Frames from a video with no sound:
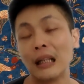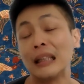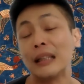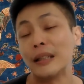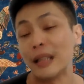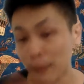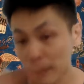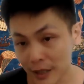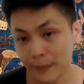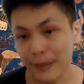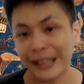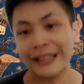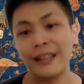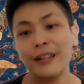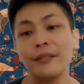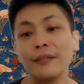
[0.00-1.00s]
their
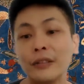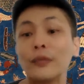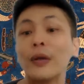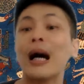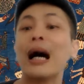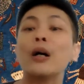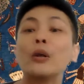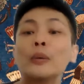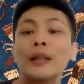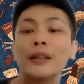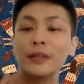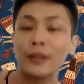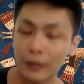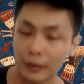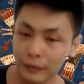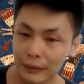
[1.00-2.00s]
perspective of how they
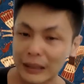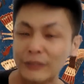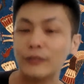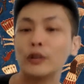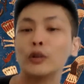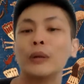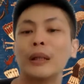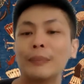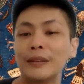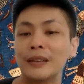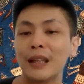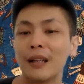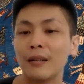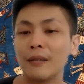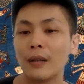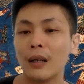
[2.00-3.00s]
sort of like view
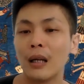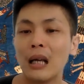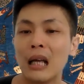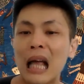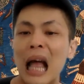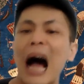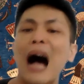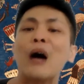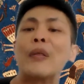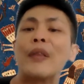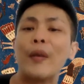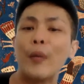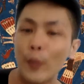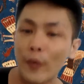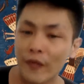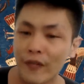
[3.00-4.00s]
themselves, how they
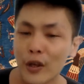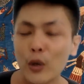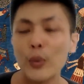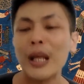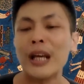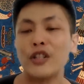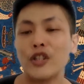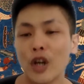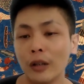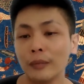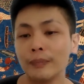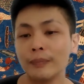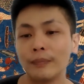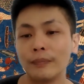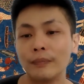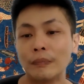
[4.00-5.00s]
view their job,
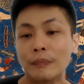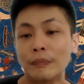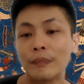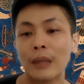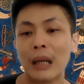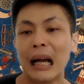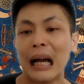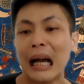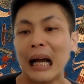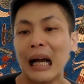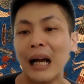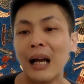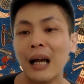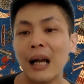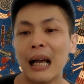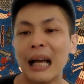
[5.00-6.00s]

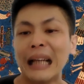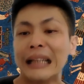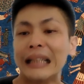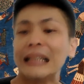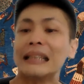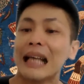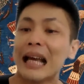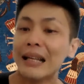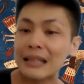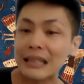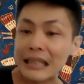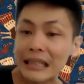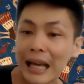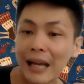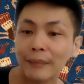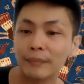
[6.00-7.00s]
and this adds
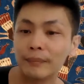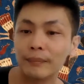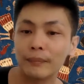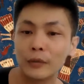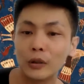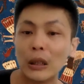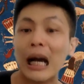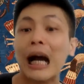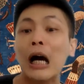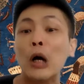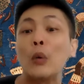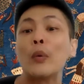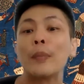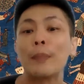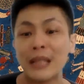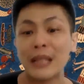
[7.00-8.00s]
depth to how
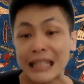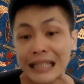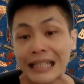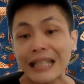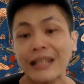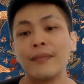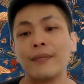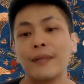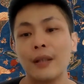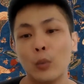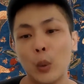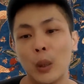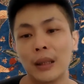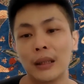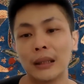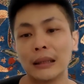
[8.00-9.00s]
we perceive the
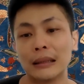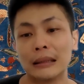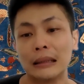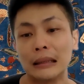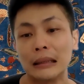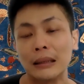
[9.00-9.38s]
workers.